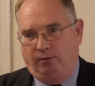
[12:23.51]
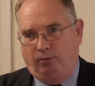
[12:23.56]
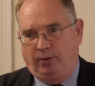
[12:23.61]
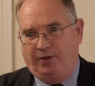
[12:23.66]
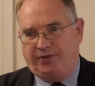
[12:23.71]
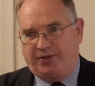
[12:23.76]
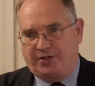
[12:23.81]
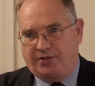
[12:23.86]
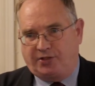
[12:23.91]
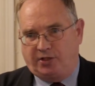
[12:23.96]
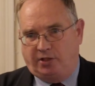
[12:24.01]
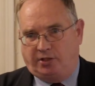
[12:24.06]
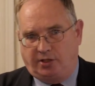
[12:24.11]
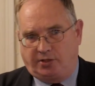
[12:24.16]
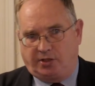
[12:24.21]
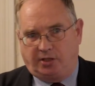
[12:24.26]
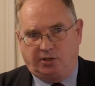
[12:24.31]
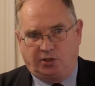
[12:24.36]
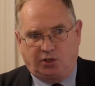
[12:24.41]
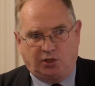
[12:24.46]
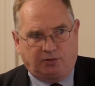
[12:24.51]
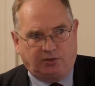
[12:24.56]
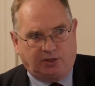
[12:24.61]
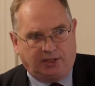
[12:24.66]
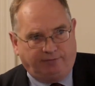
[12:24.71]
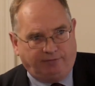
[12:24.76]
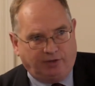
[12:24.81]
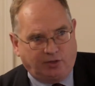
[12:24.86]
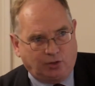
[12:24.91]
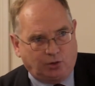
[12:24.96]
with the citizens of
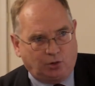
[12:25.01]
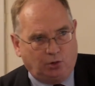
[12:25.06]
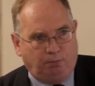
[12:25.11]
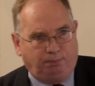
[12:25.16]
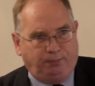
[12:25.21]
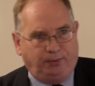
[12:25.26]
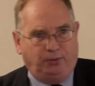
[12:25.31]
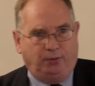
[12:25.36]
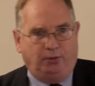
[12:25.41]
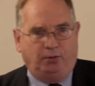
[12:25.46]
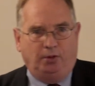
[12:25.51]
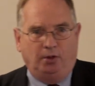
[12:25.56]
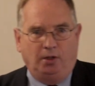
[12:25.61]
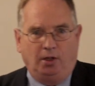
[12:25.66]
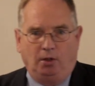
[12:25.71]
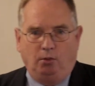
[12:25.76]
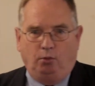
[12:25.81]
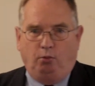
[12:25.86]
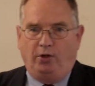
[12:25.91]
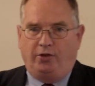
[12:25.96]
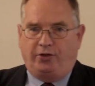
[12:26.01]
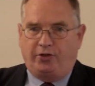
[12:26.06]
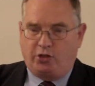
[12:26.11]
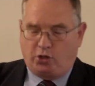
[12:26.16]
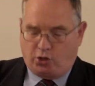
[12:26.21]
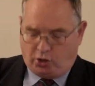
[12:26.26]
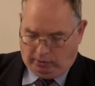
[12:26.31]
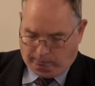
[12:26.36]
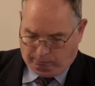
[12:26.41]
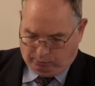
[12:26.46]
Sevastopol, with the
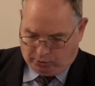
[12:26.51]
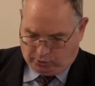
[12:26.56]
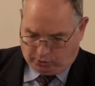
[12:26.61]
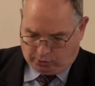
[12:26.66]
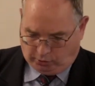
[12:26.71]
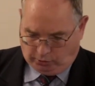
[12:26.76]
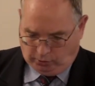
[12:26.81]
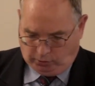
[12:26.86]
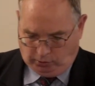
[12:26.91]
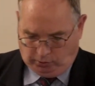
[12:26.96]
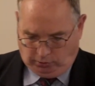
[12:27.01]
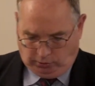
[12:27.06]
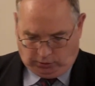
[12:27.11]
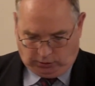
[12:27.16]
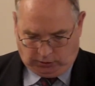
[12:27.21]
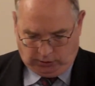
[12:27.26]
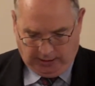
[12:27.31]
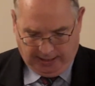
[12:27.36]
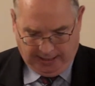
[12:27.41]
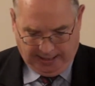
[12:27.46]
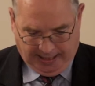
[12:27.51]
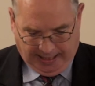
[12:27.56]
ship's crews,